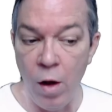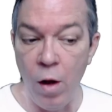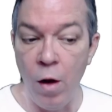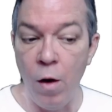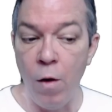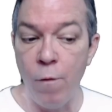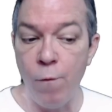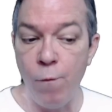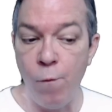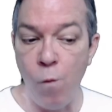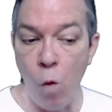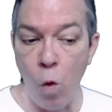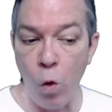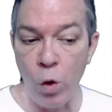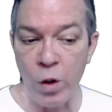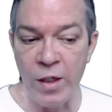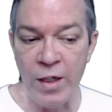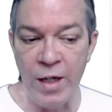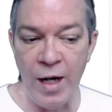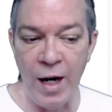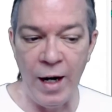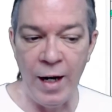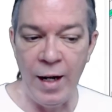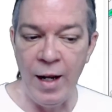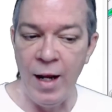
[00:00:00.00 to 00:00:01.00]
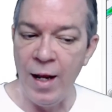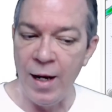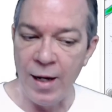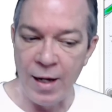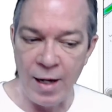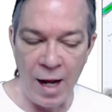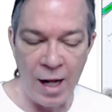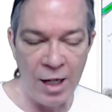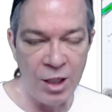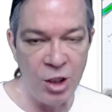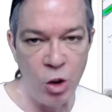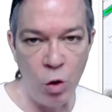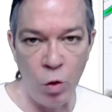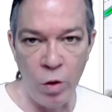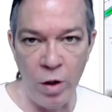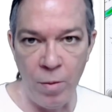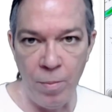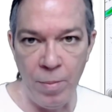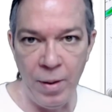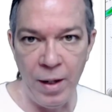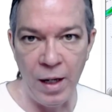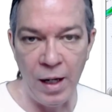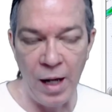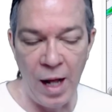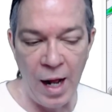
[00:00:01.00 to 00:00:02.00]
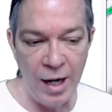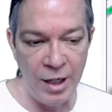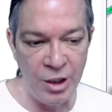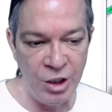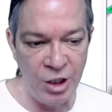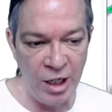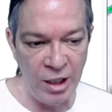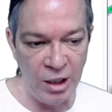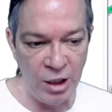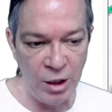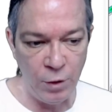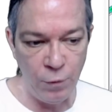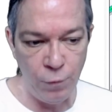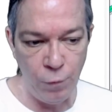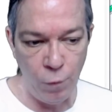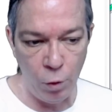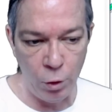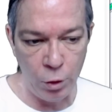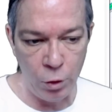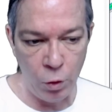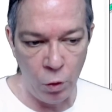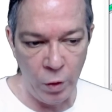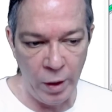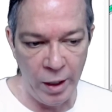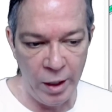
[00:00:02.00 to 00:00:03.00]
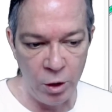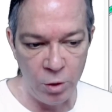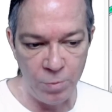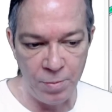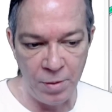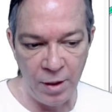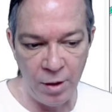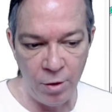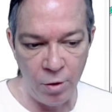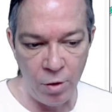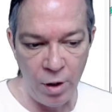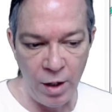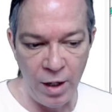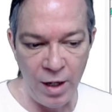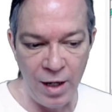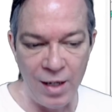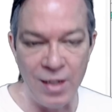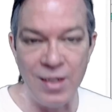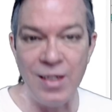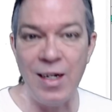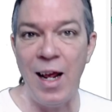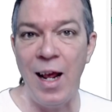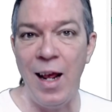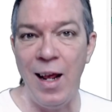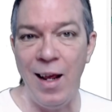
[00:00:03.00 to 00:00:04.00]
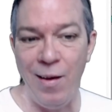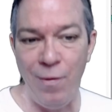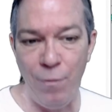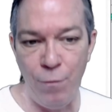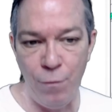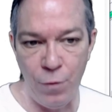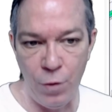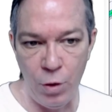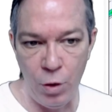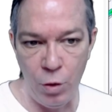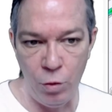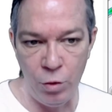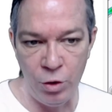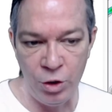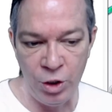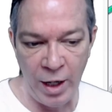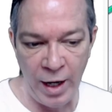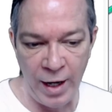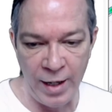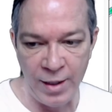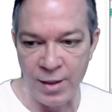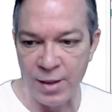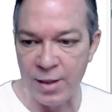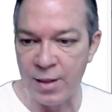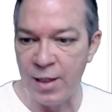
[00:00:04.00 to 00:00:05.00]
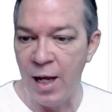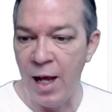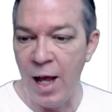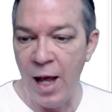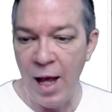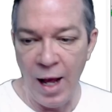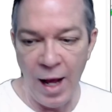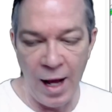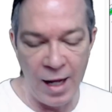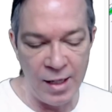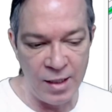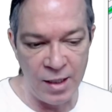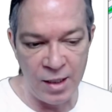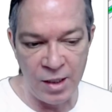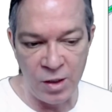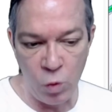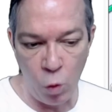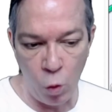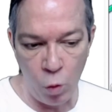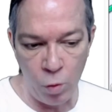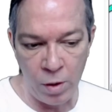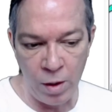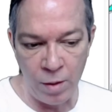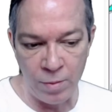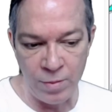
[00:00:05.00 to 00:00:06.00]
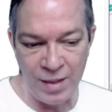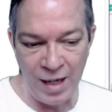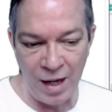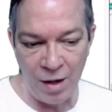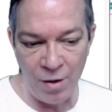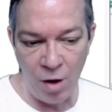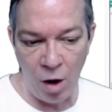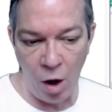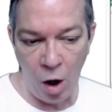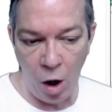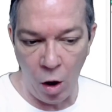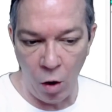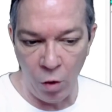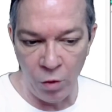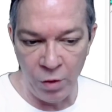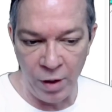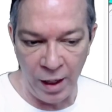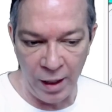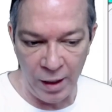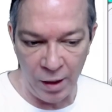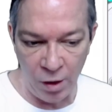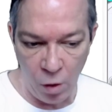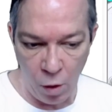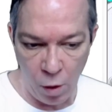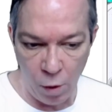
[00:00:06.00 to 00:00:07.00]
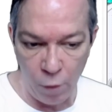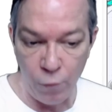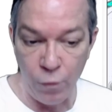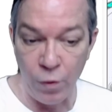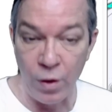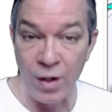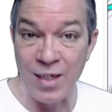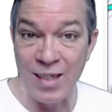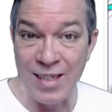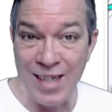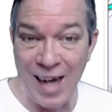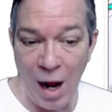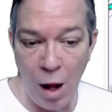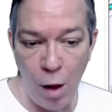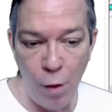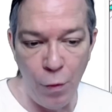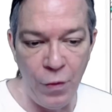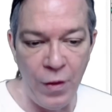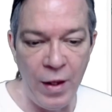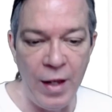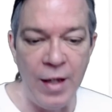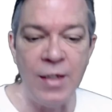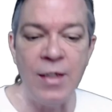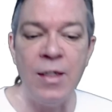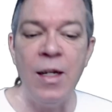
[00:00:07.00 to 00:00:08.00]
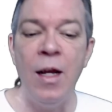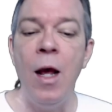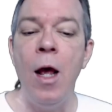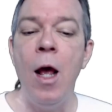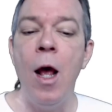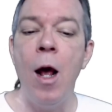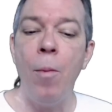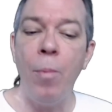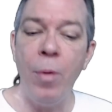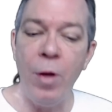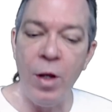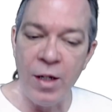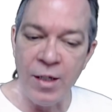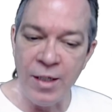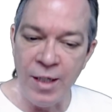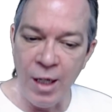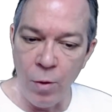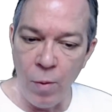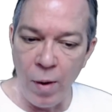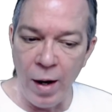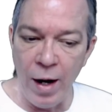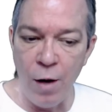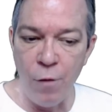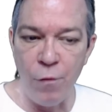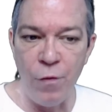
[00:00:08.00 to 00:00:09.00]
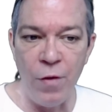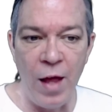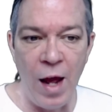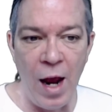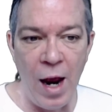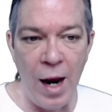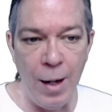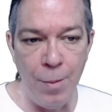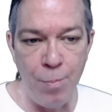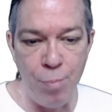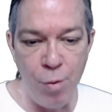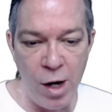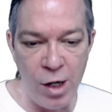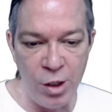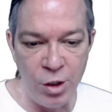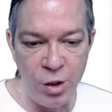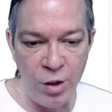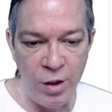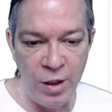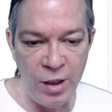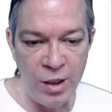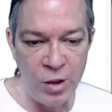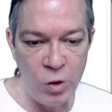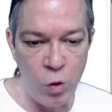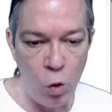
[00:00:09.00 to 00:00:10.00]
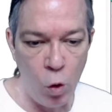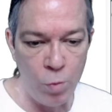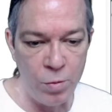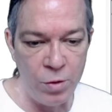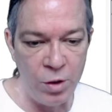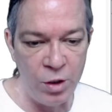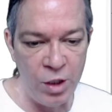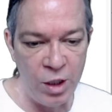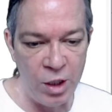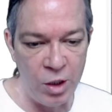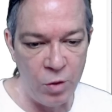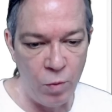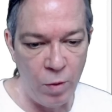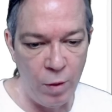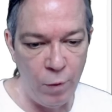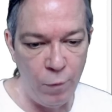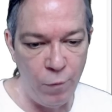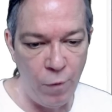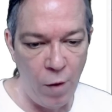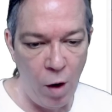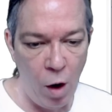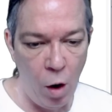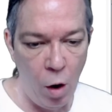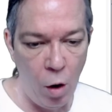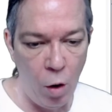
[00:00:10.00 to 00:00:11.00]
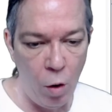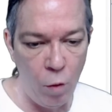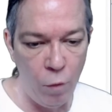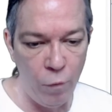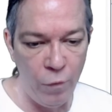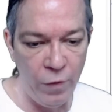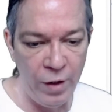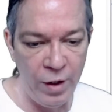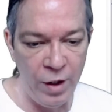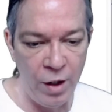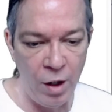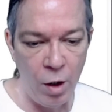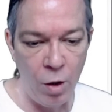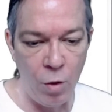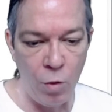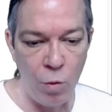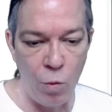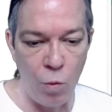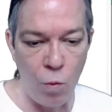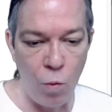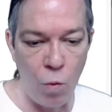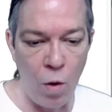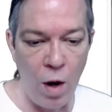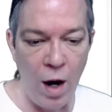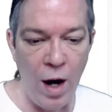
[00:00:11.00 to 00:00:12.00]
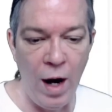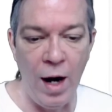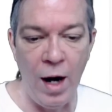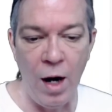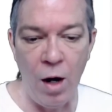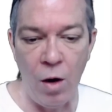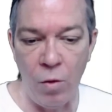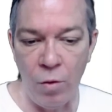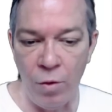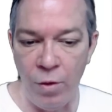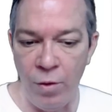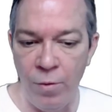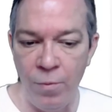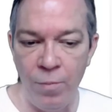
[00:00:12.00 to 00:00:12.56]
for today. Not showing there be a lot of chances for tornadoes, but there is a few chances as this storm comes down all night long for the southeast. But you can see right here for the high pressure, these storms are just revolving around